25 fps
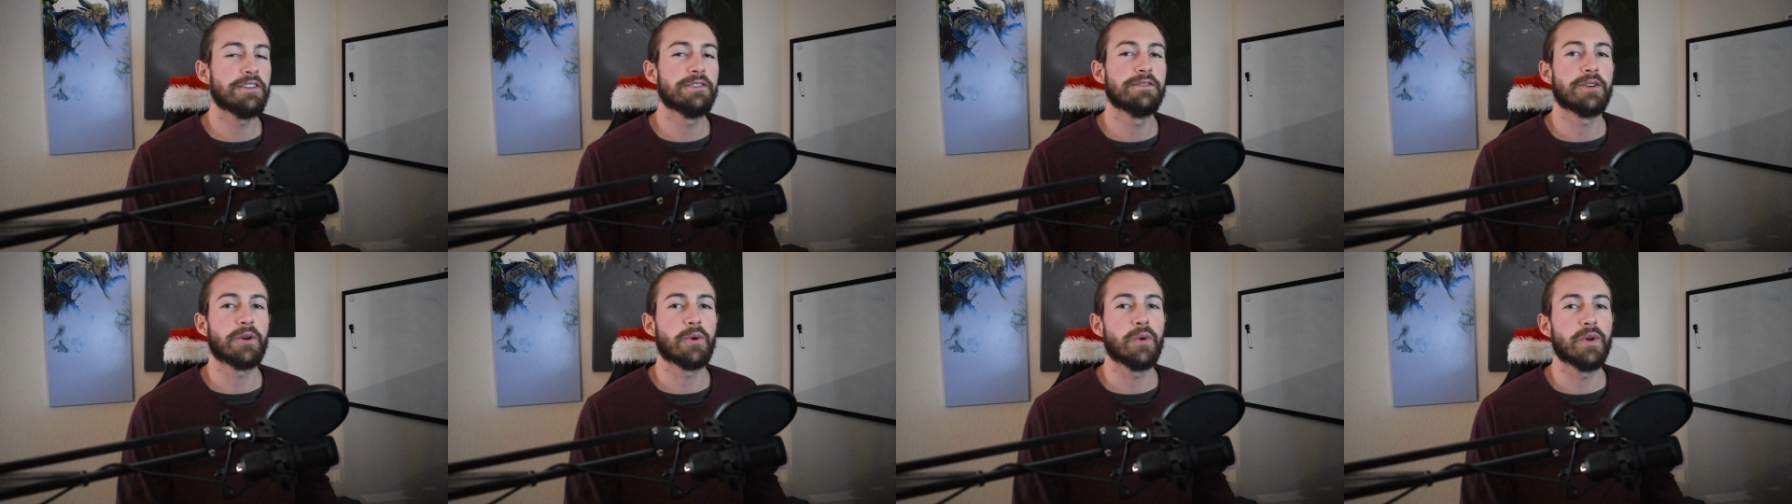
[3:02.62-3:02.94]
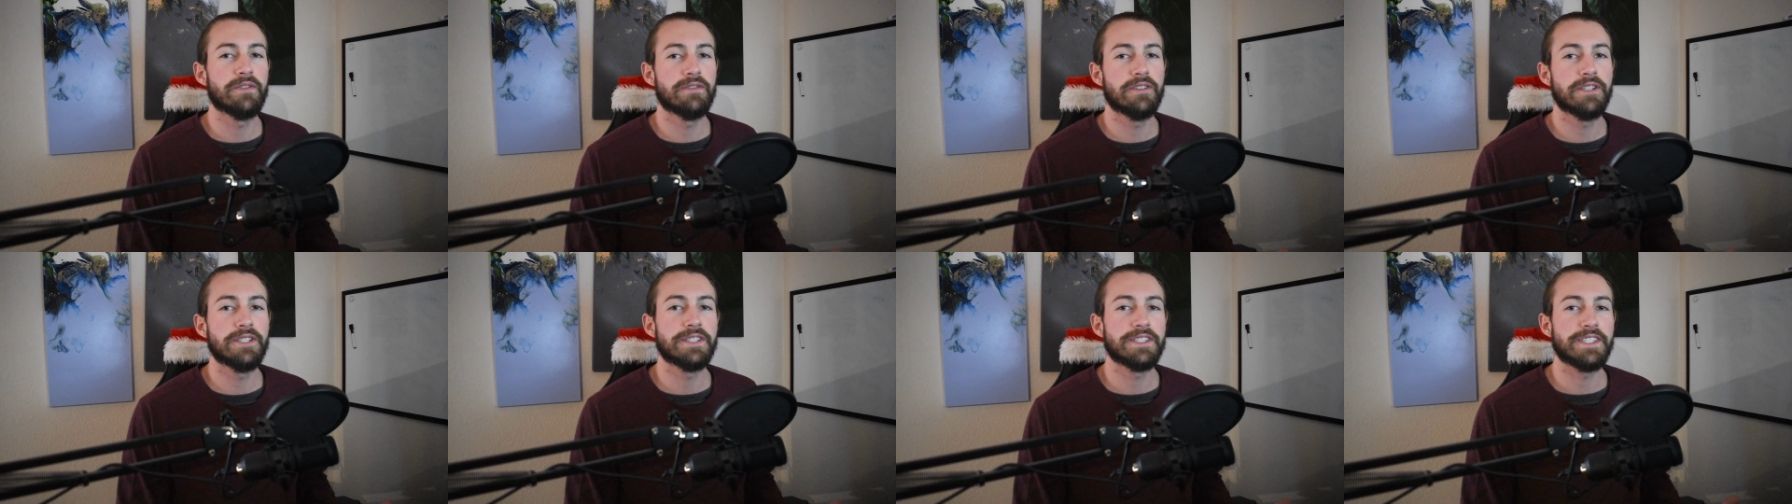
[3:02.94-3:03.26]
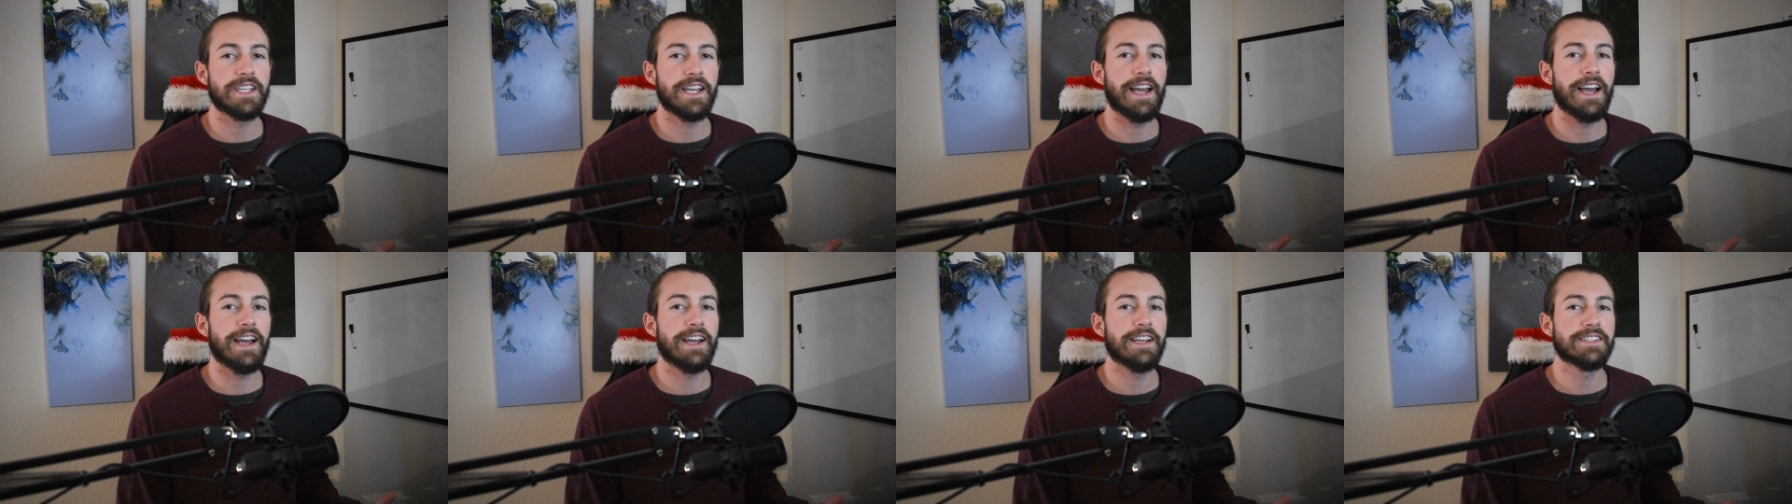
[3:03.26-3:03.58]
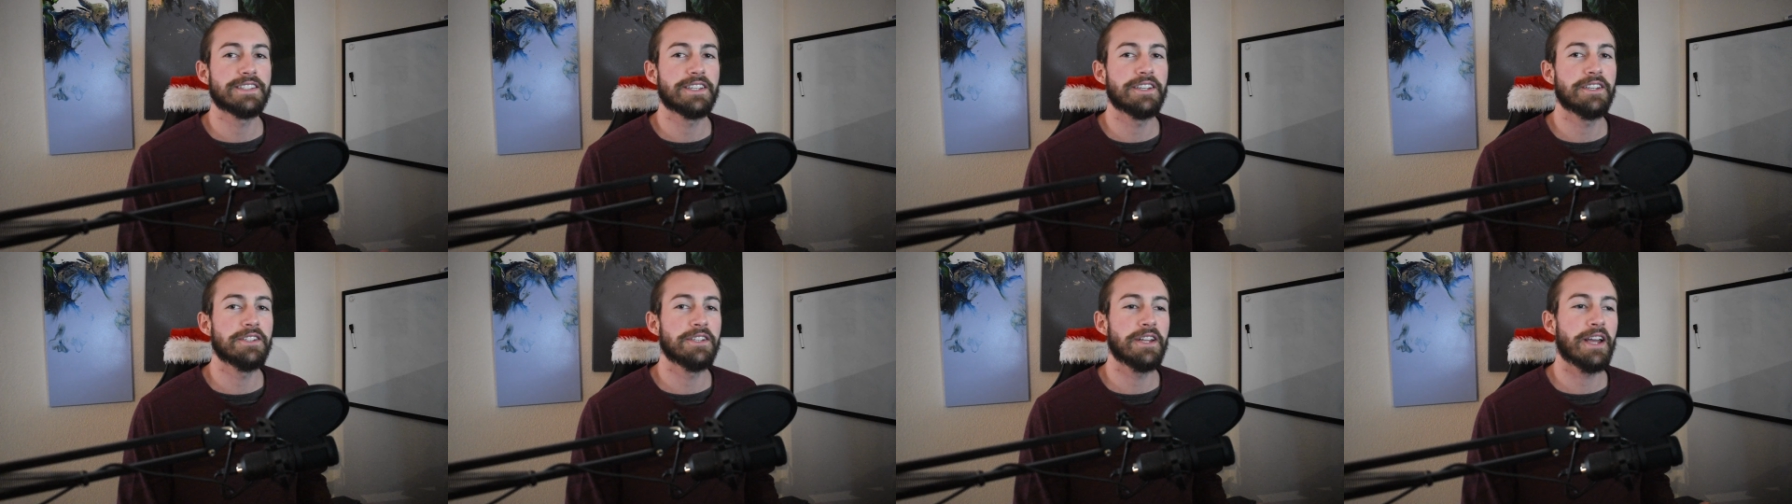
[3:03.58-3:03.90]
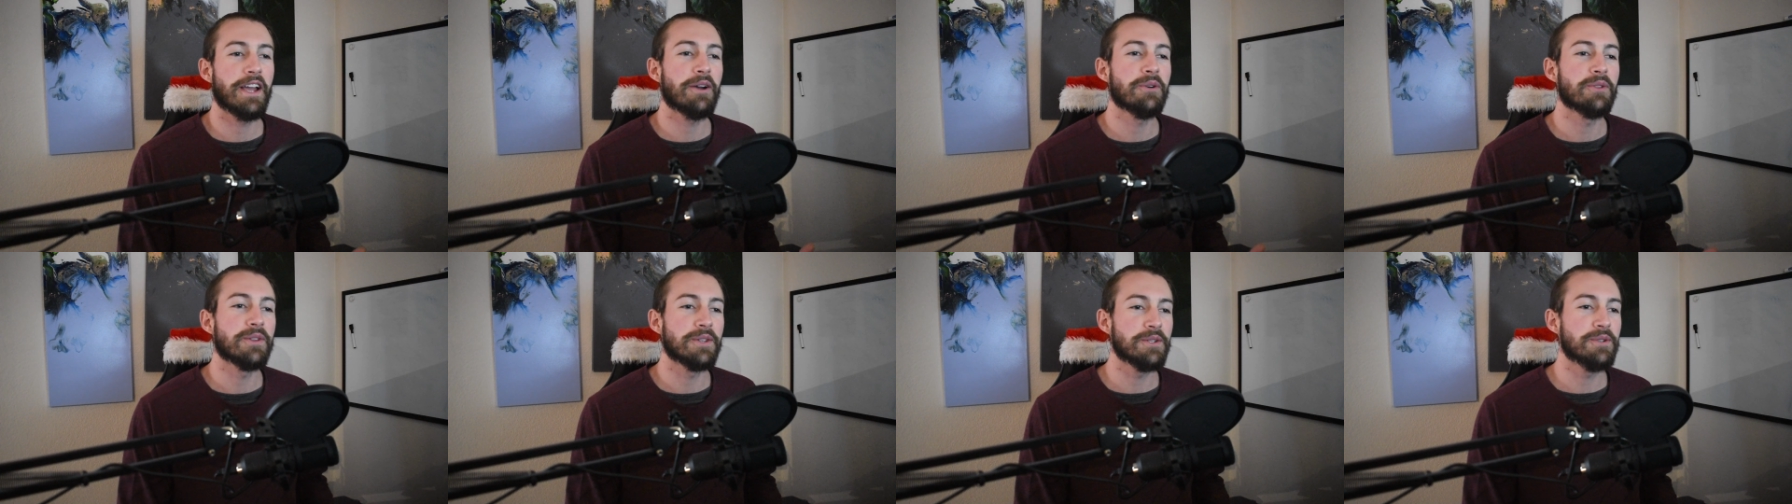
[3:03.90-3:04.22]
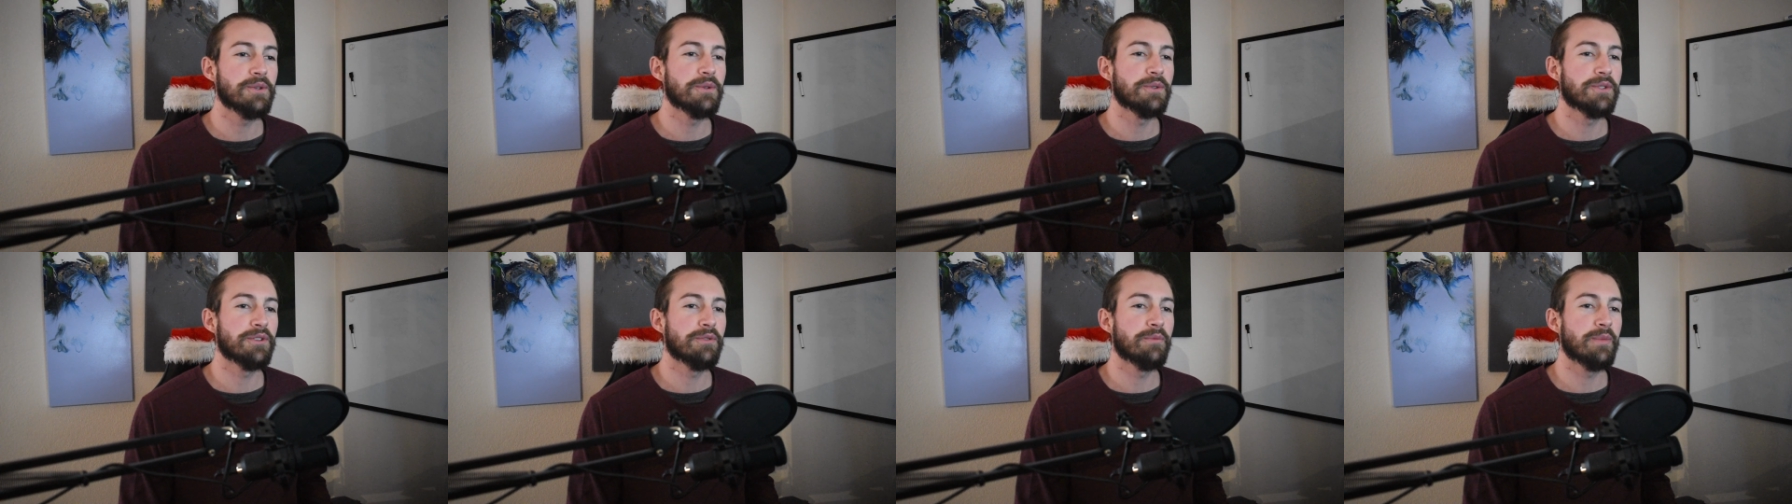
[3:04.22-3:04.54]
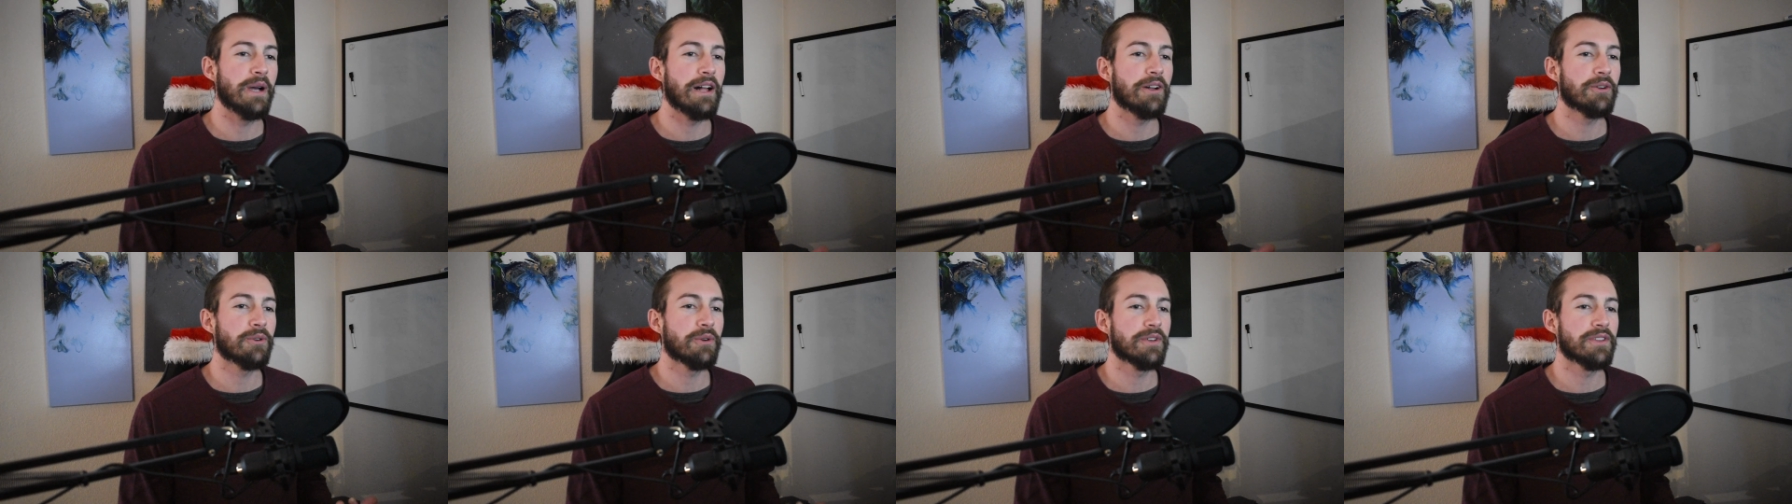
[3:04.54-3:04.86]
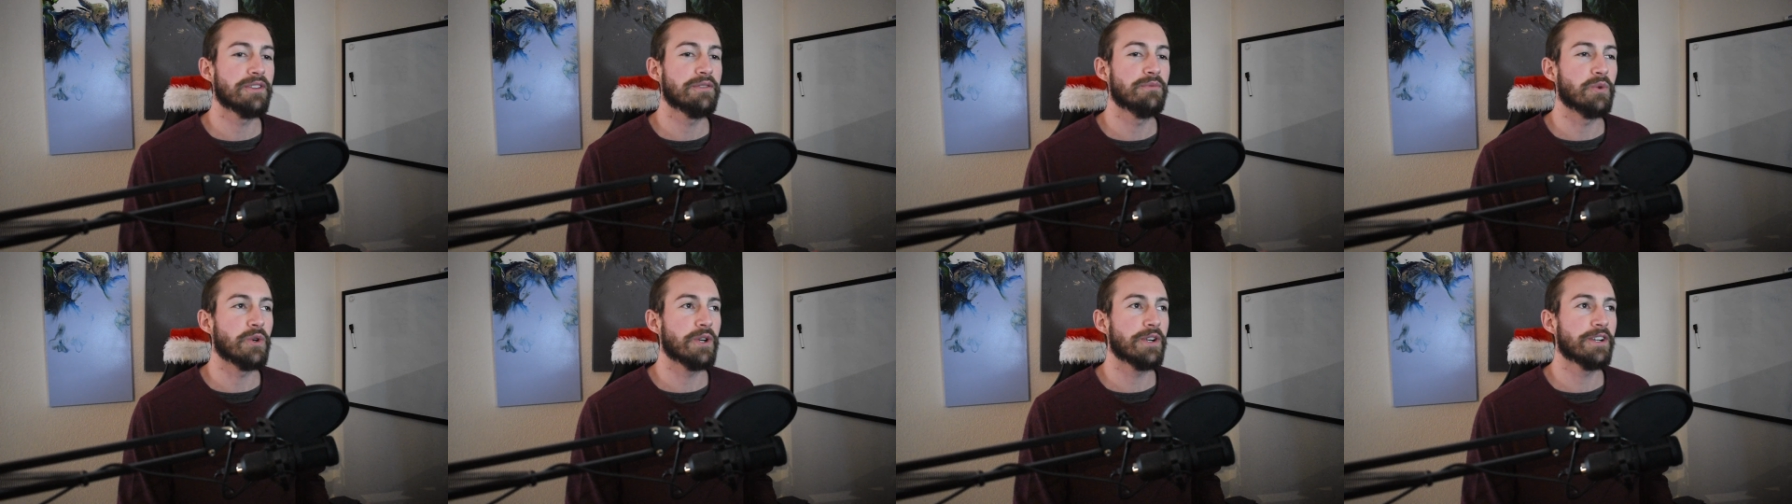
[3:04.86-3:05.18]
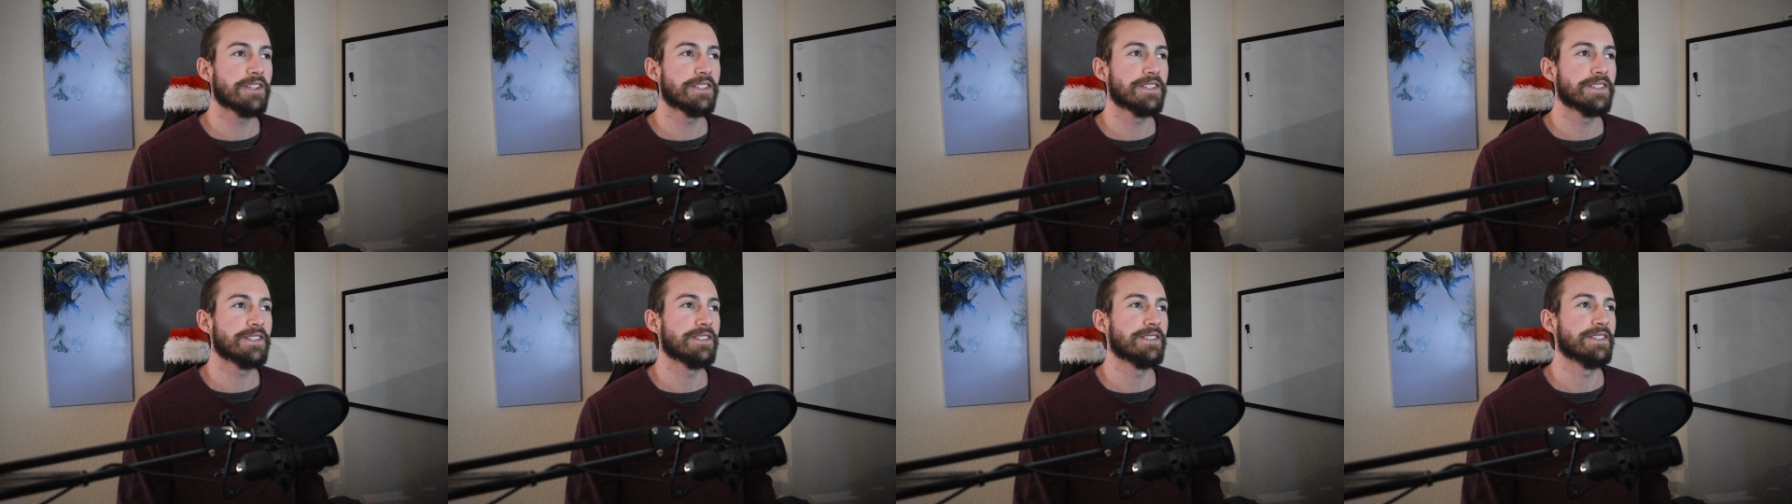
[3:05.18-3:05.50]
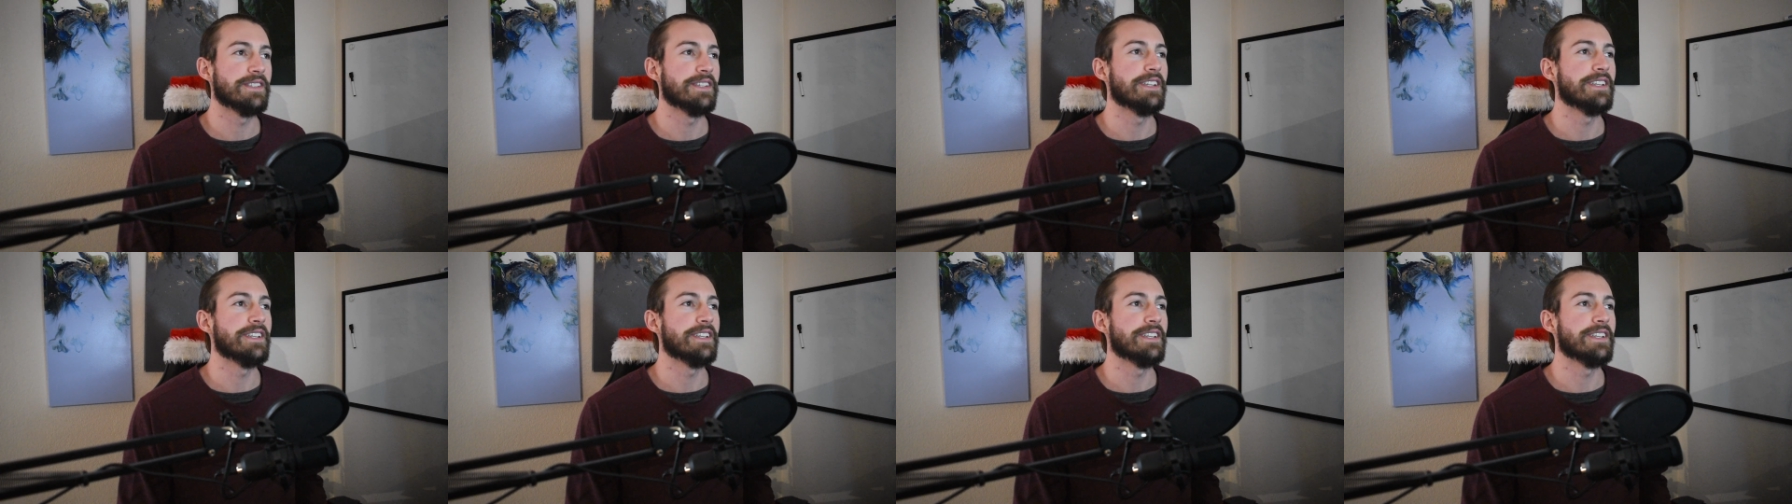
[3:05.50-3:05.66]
of equivalent to asking how the YouTube algorithm works,